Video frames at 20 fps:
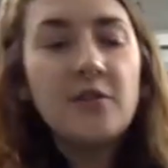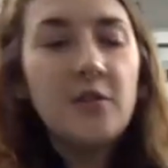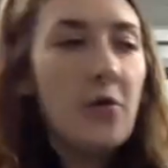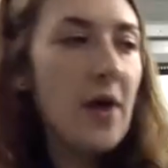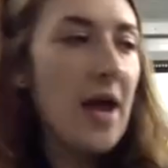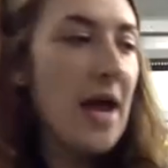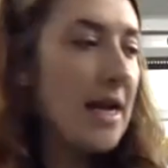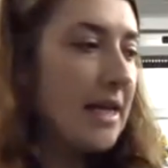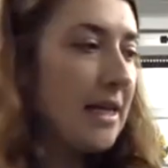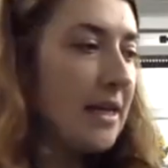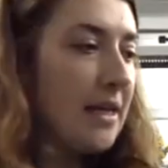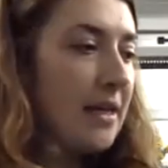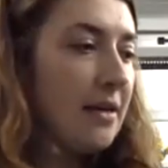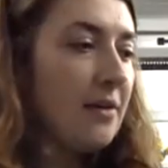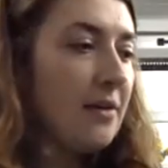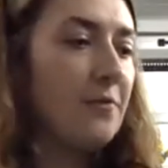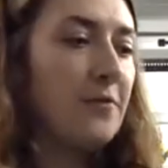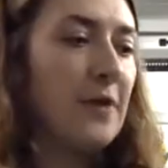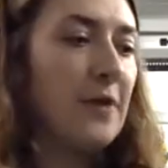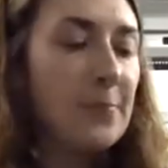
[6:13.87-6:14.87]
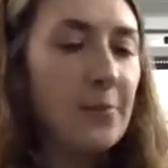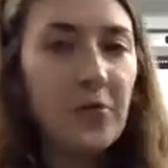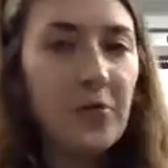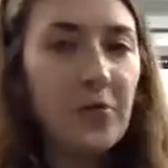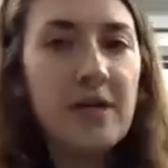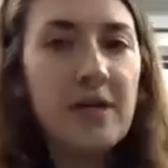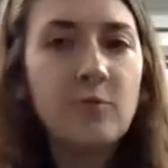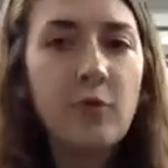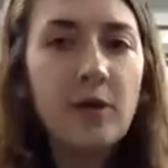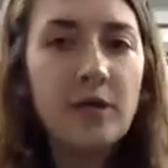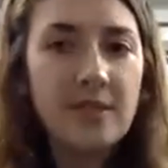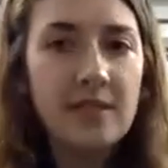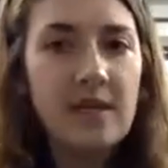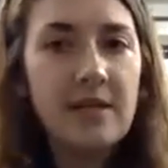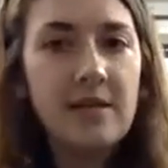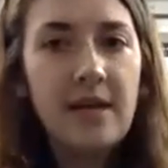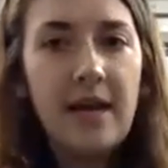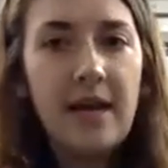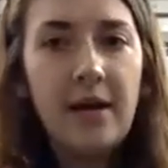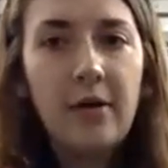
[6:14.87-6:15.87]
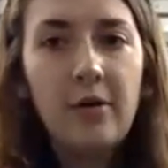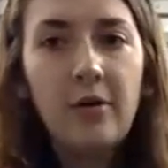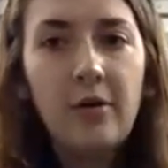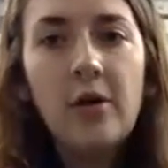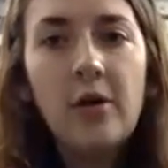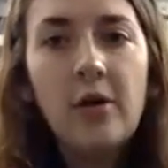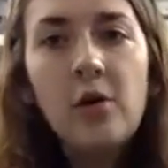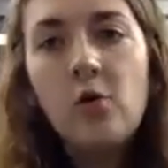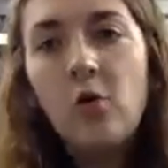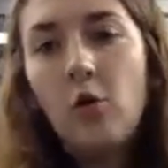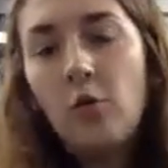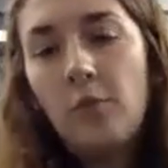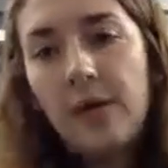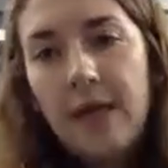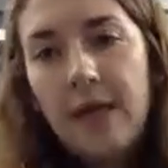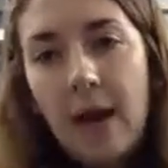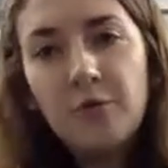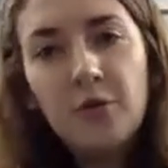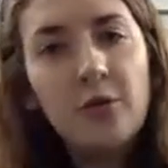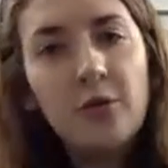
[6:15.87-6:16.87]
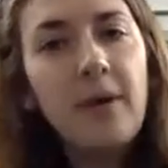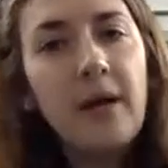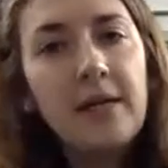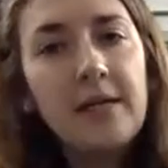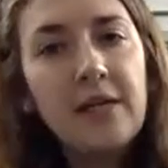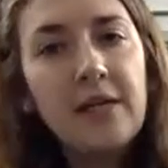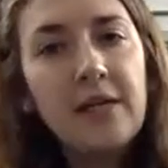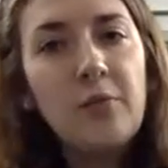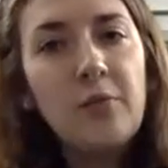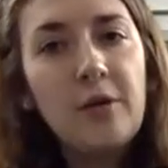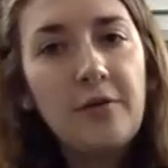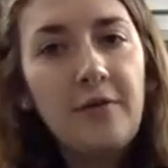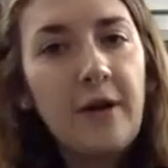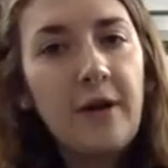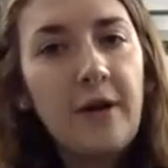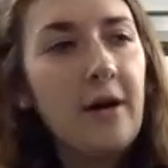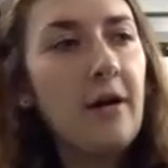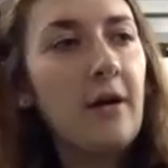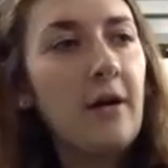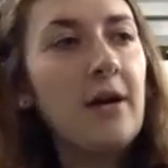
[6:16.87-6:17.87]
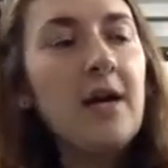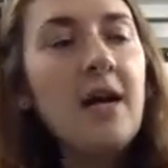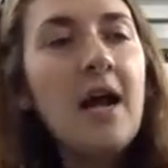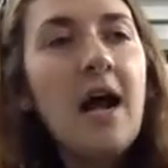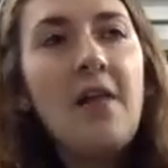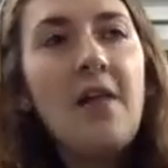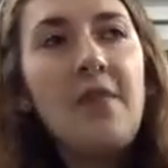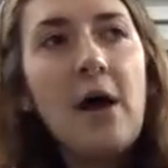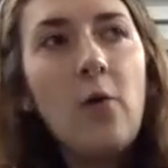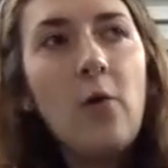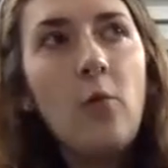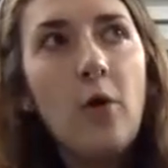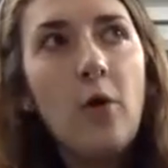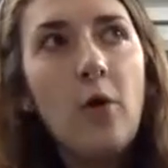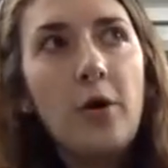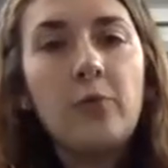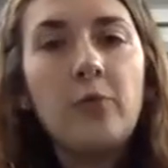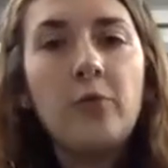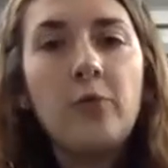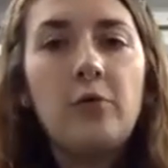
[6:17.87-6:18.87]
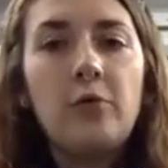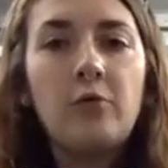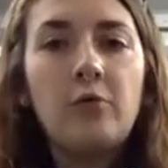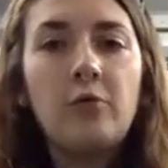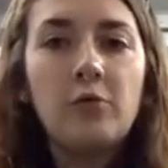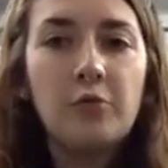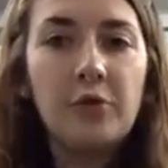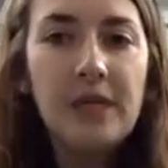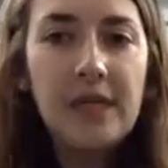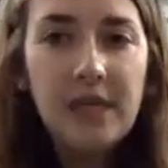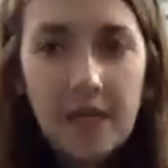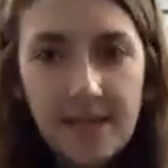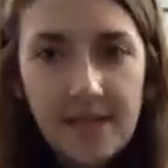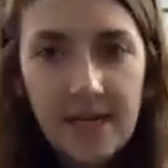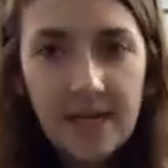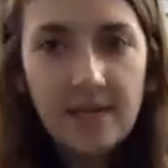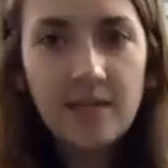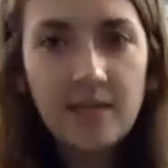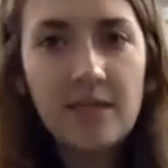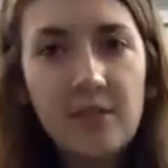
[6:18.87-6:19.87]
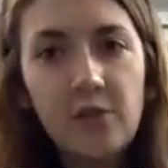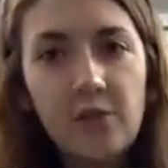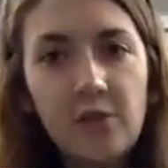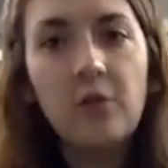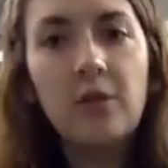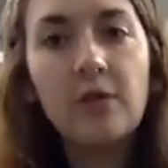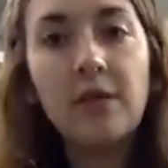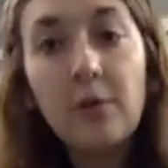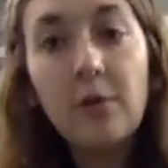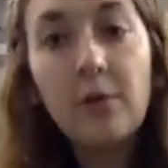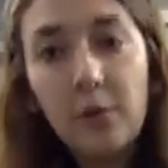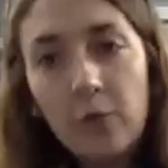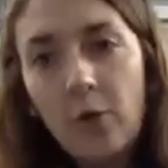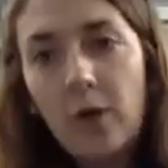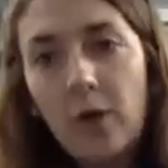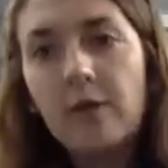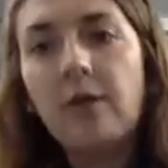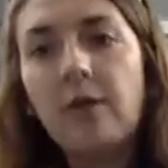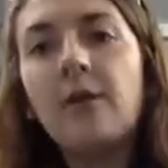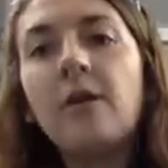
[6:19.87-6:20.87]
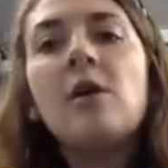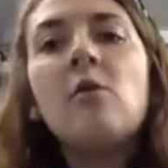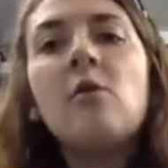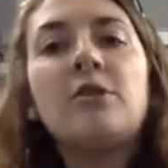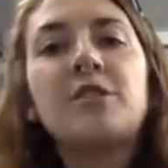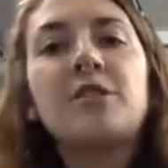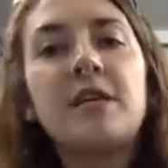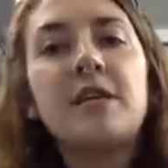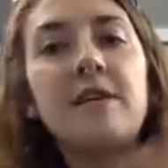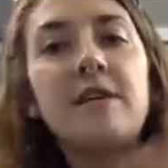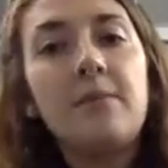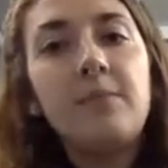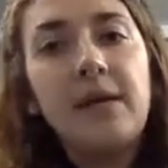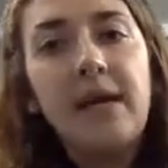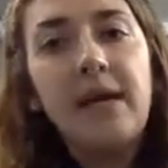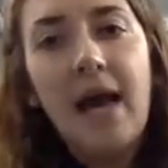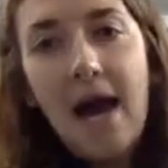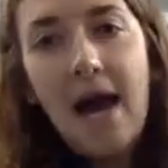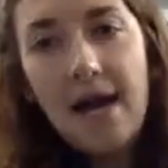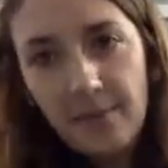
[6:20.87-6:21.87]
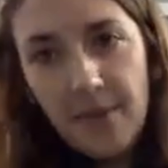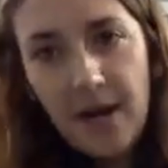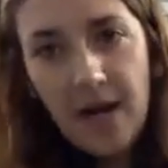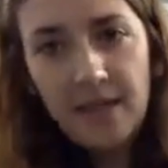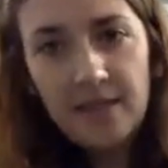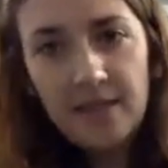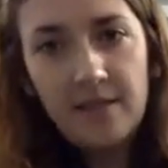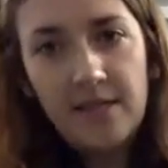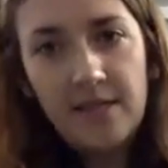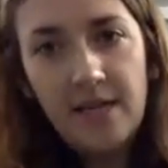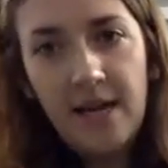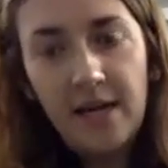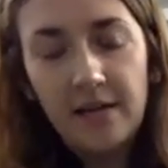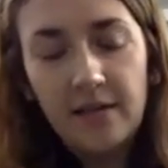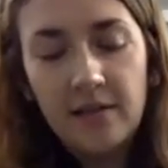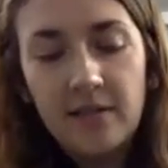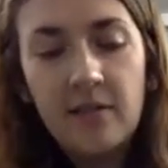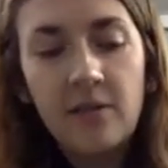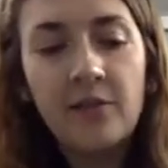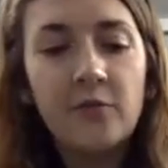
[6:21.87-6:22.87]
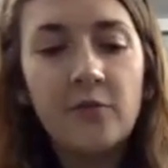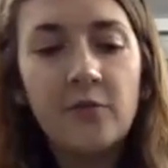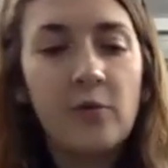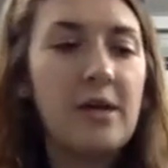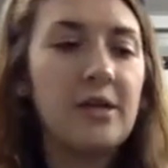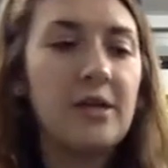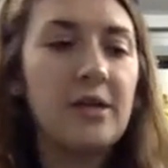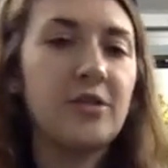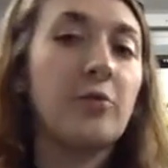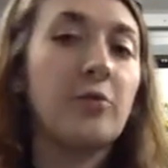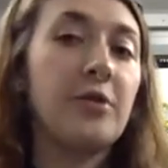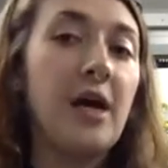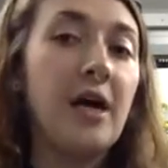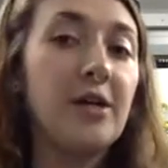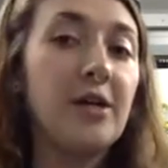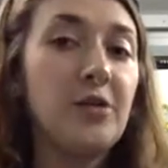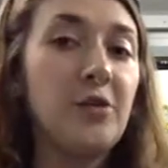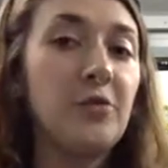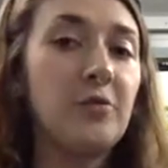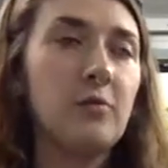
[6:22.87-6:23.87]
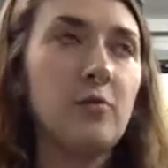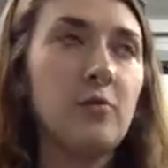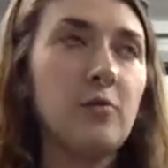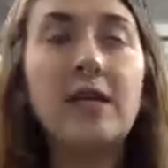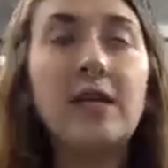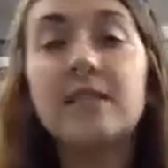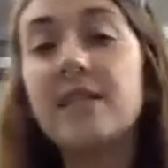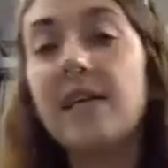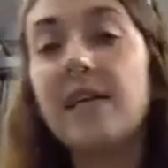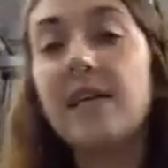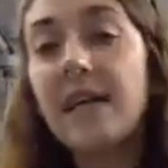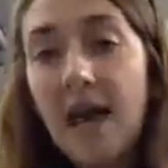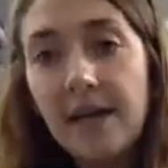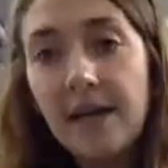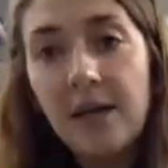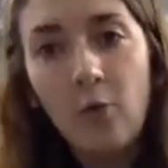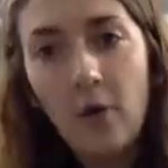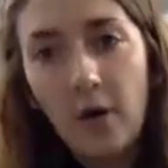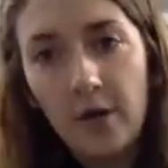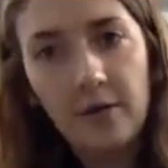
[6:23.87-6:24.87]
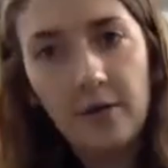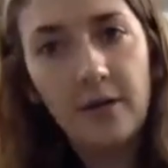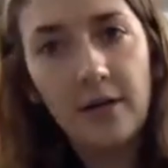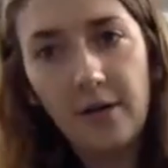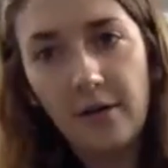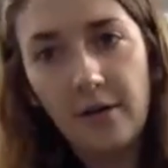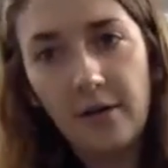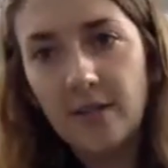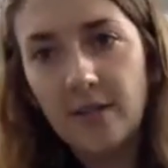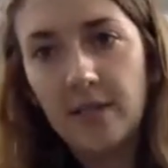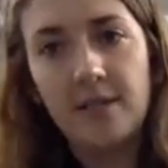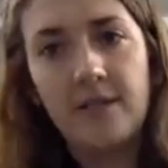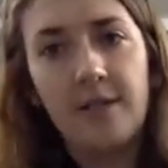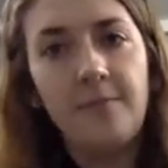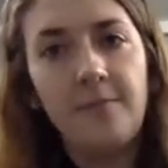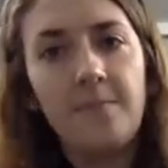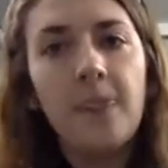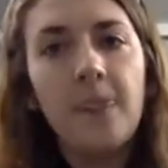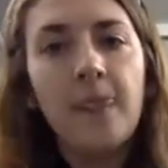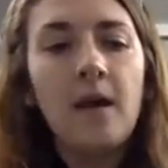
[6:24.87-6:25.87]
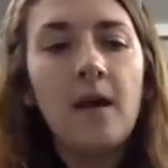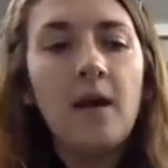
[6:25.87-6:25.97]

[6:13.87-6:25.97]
And so any vapor that's present in the air will be captured by a dehumidifier, and that water will recondense into a liquid water, which can then be added back to the tanks. So we make sure we're not wasting any water in our system.